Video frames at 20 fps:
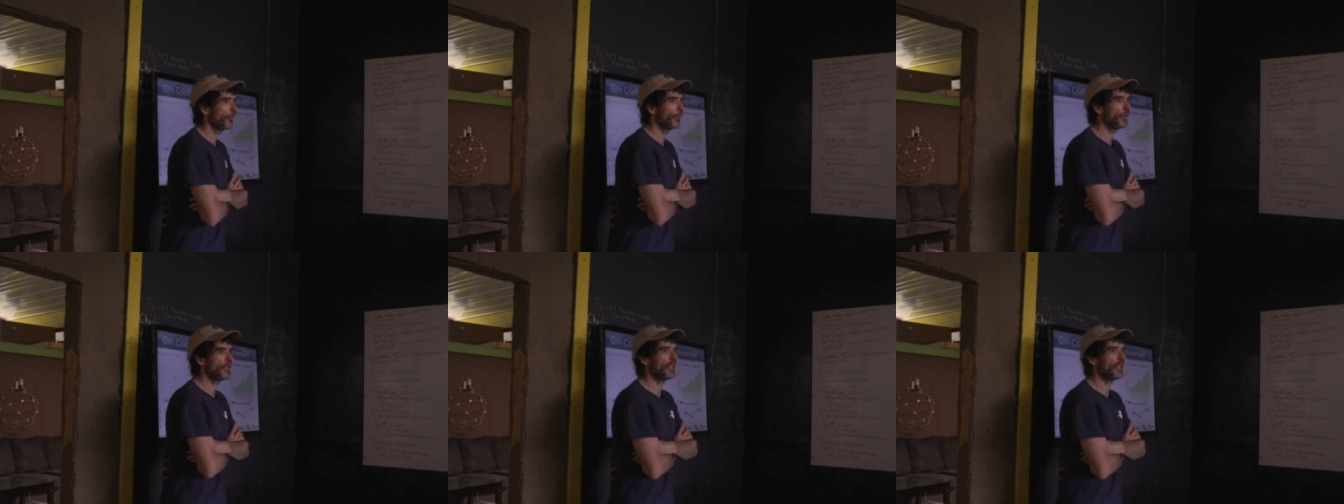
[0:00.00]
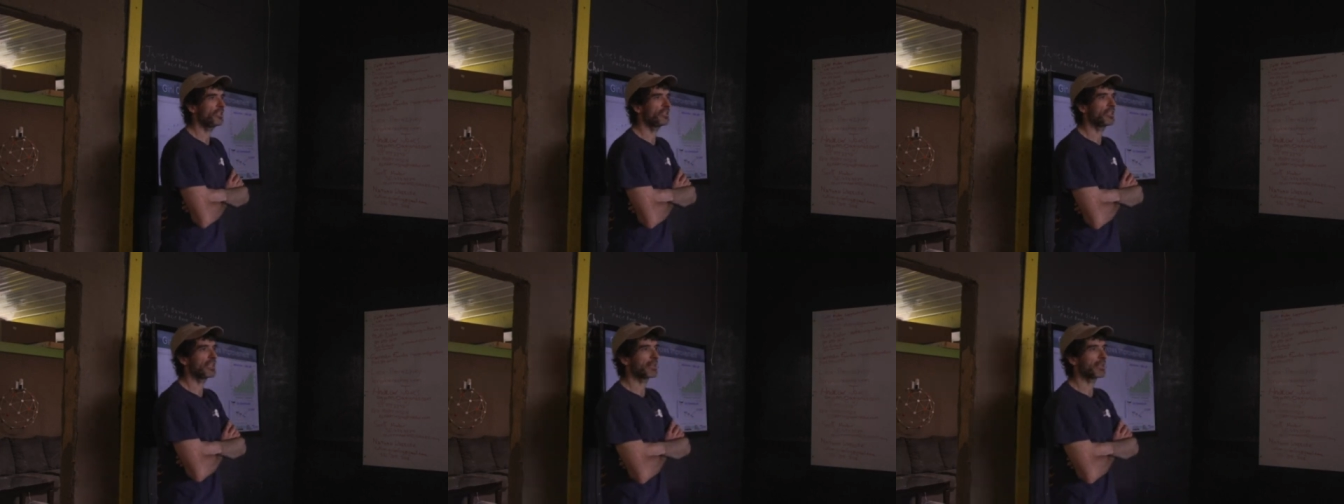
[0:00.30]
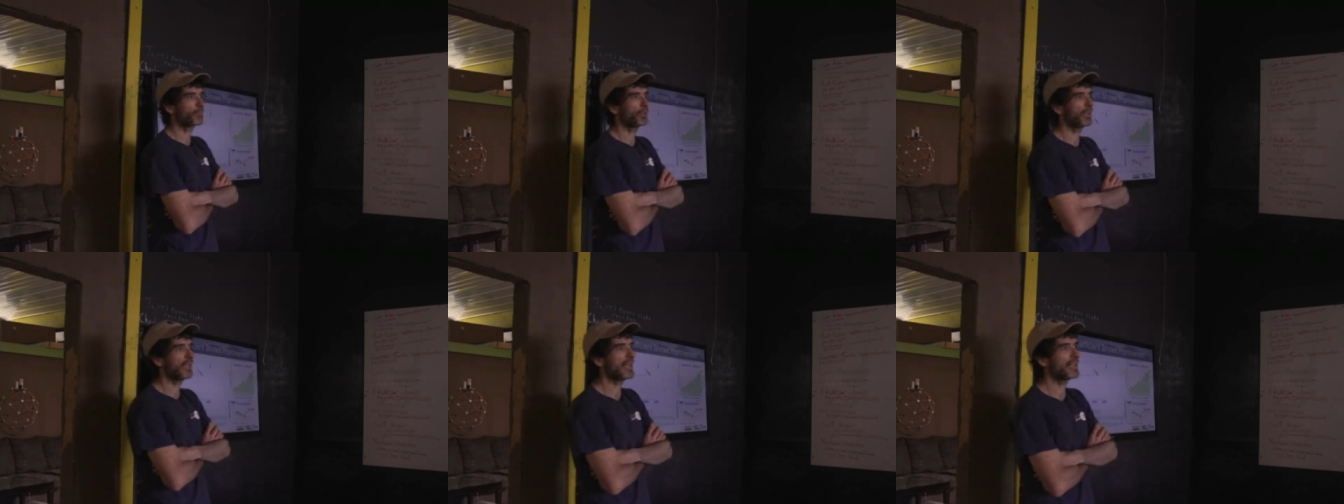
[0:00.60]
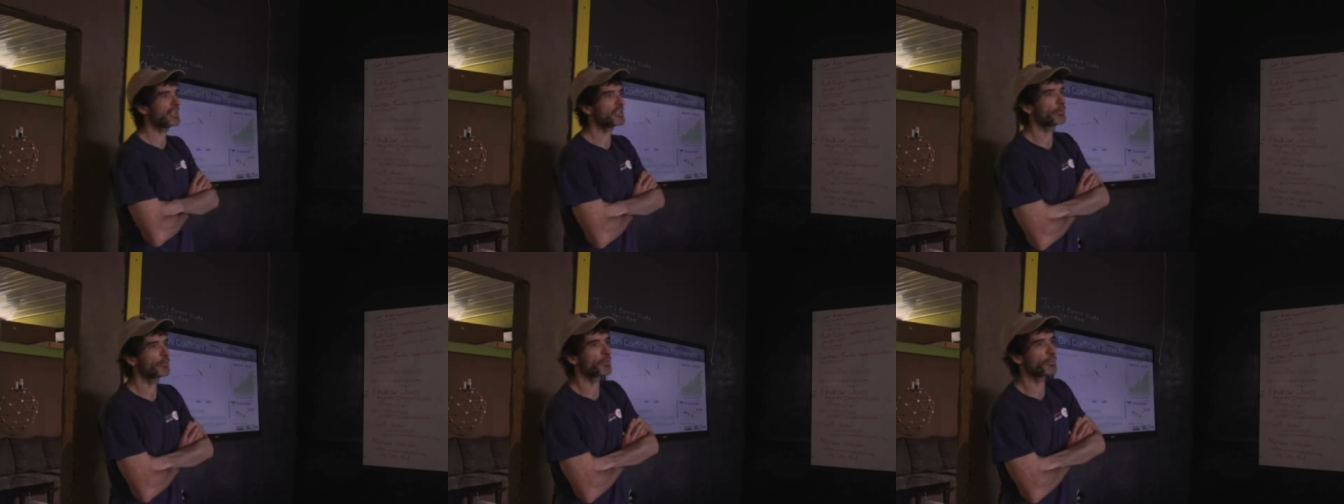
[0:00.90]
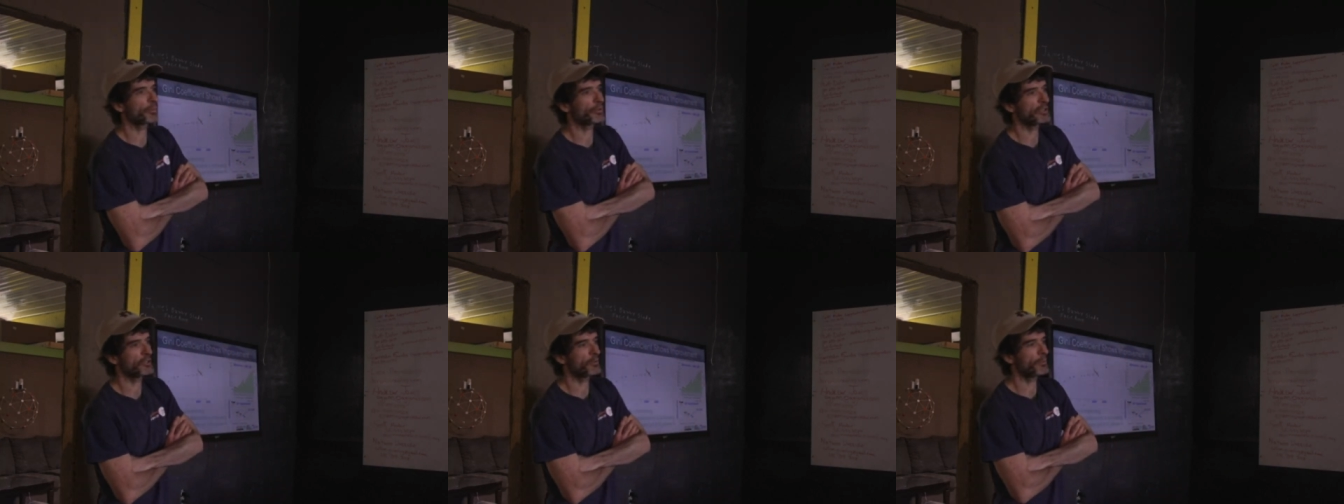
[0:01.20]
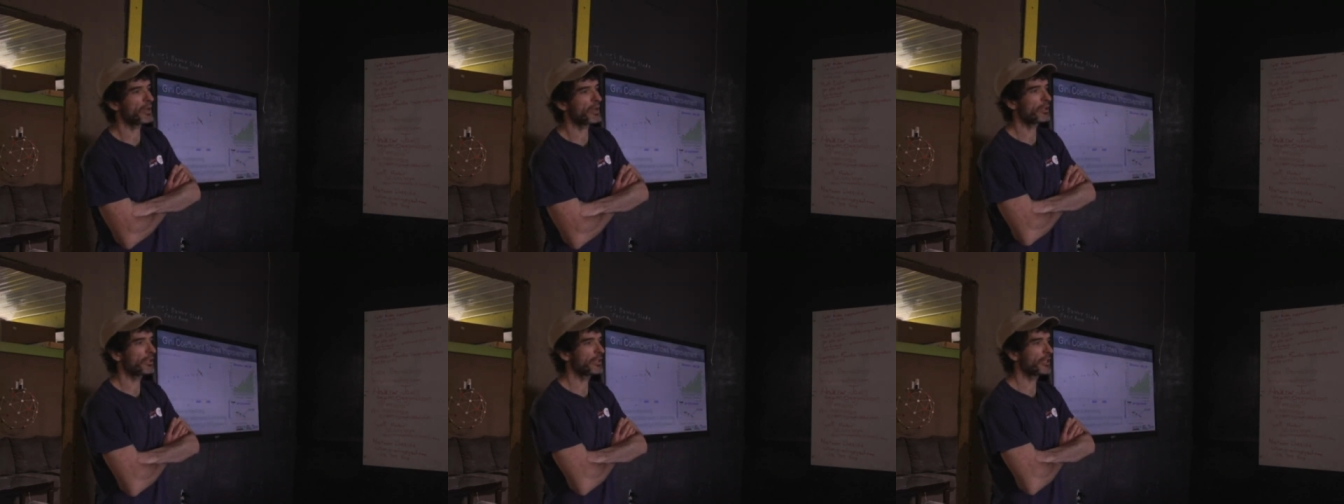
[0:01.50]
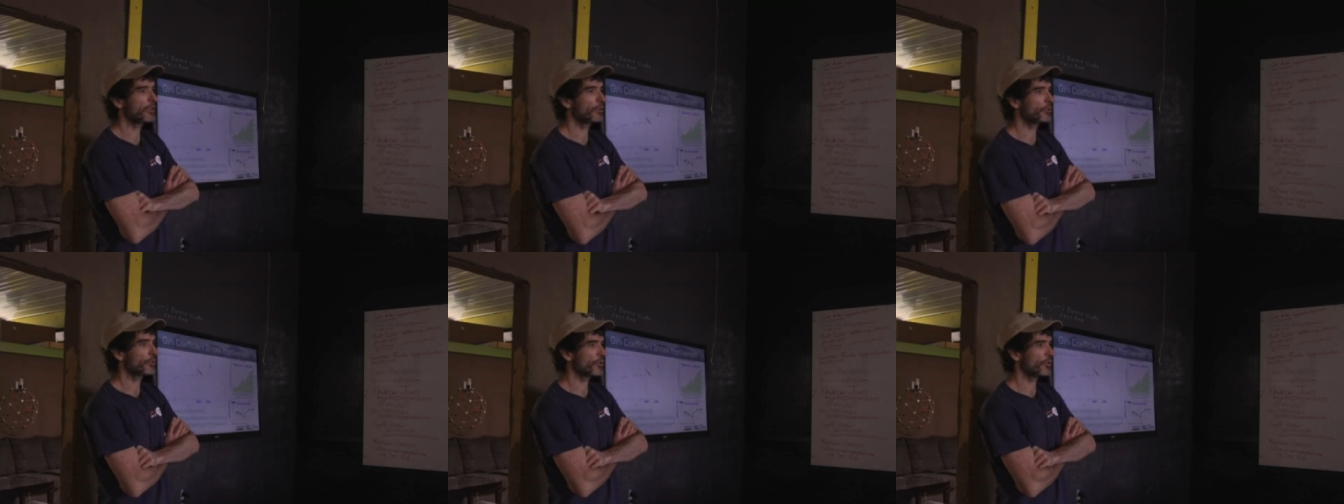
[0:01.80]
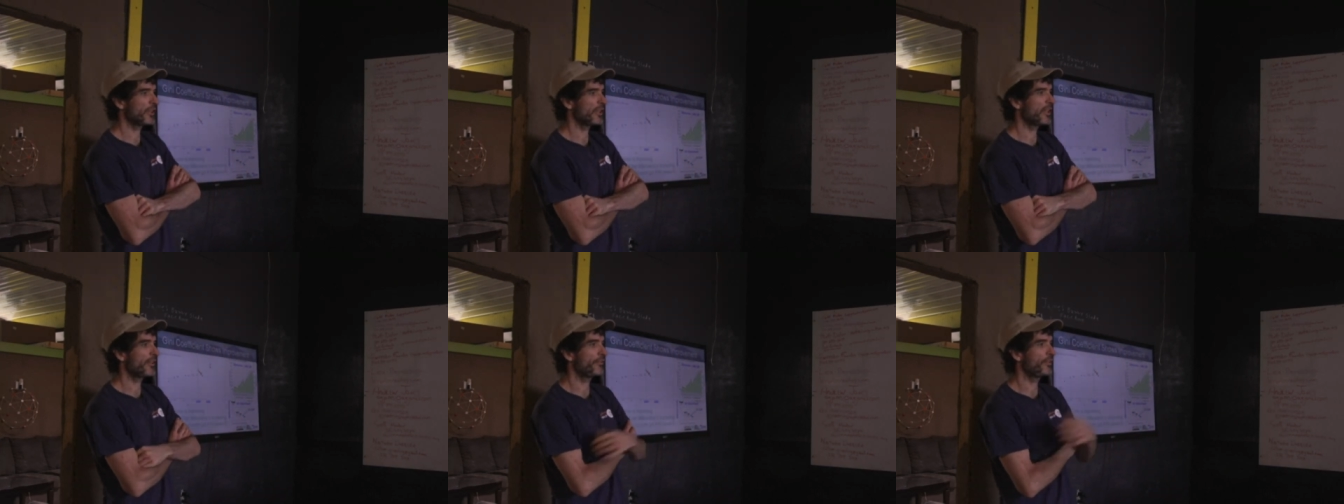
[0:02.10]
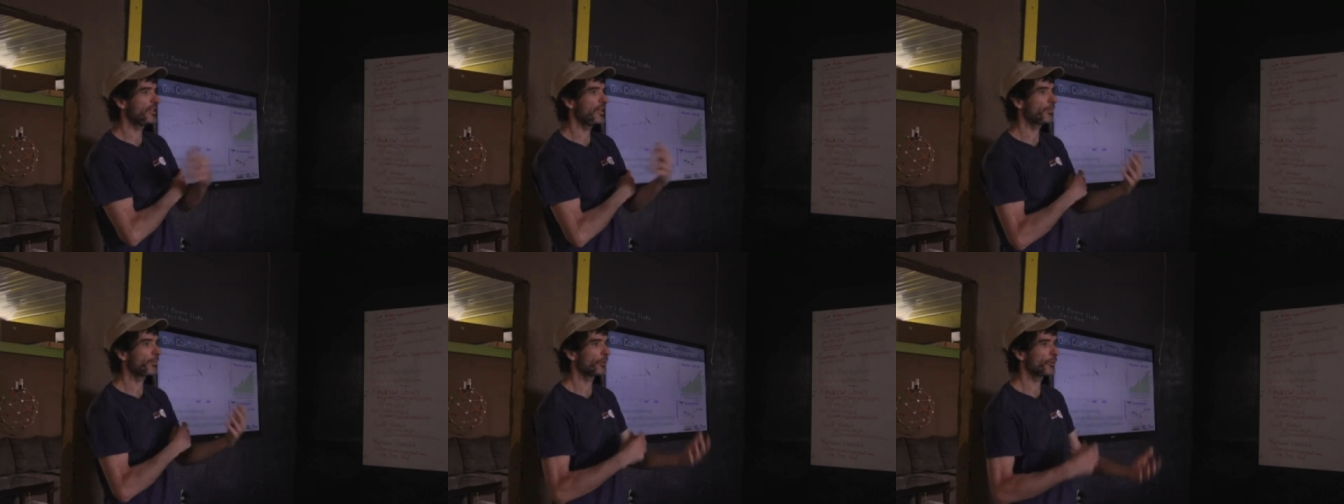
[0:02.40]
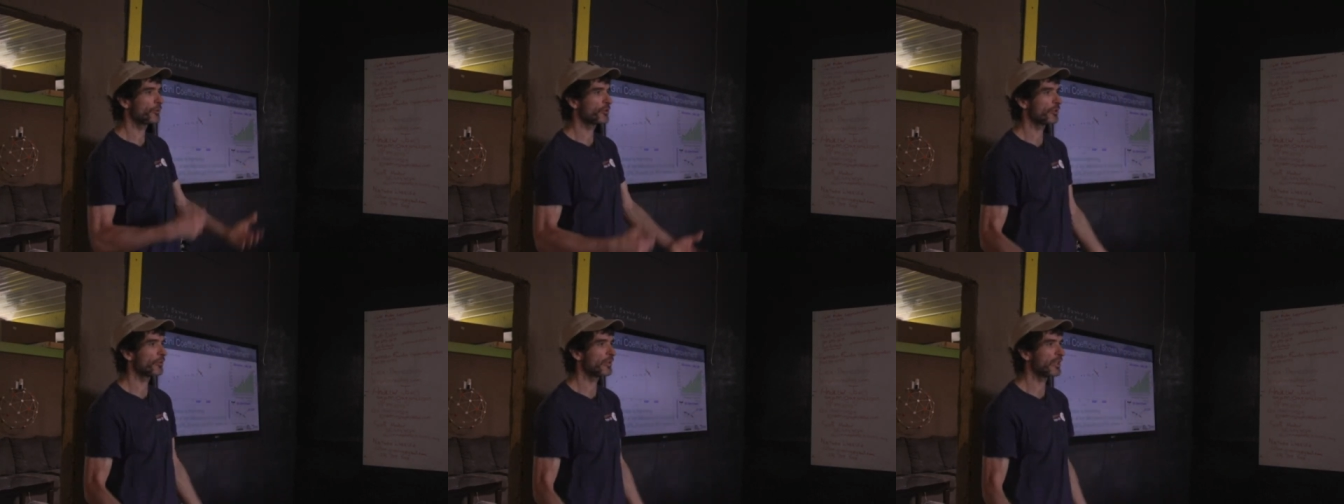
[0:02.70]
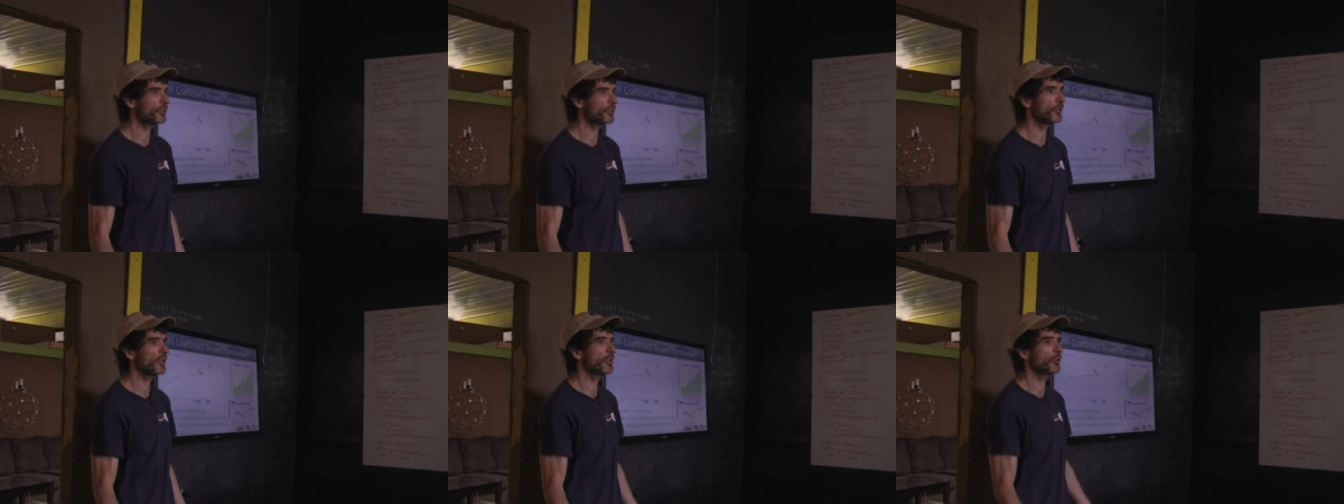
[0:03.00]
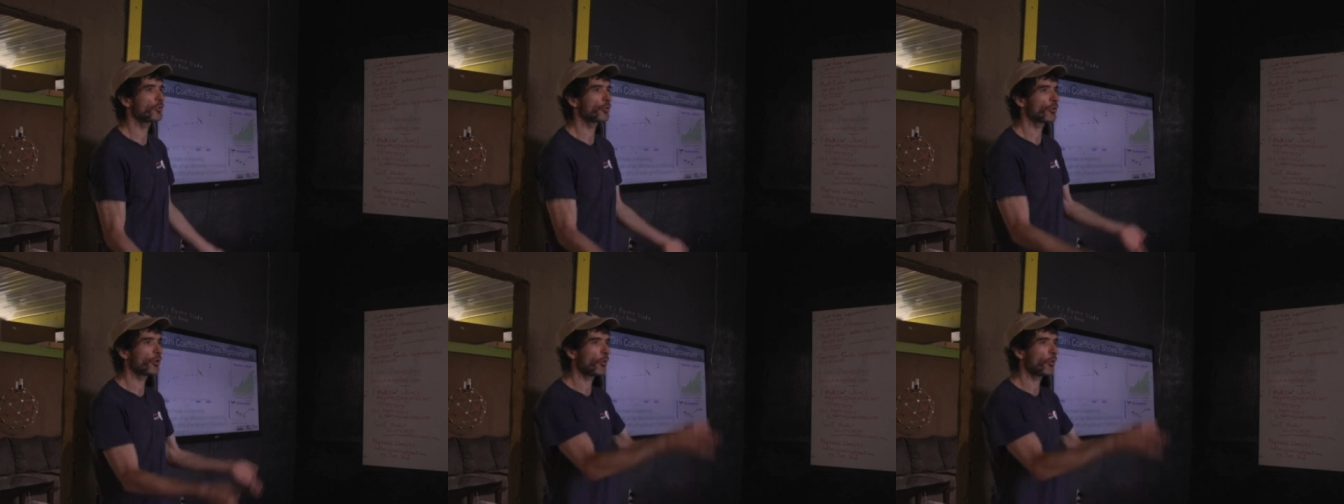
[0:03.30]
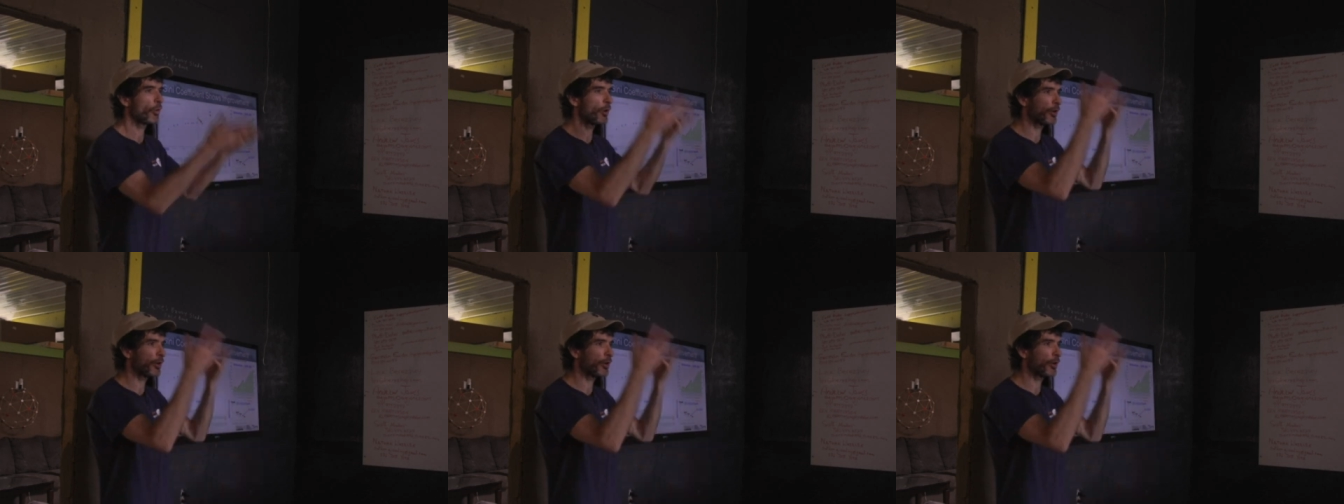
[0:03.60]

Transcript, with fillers: We need like plants with perennial polyculture that have deep roots so that you can draw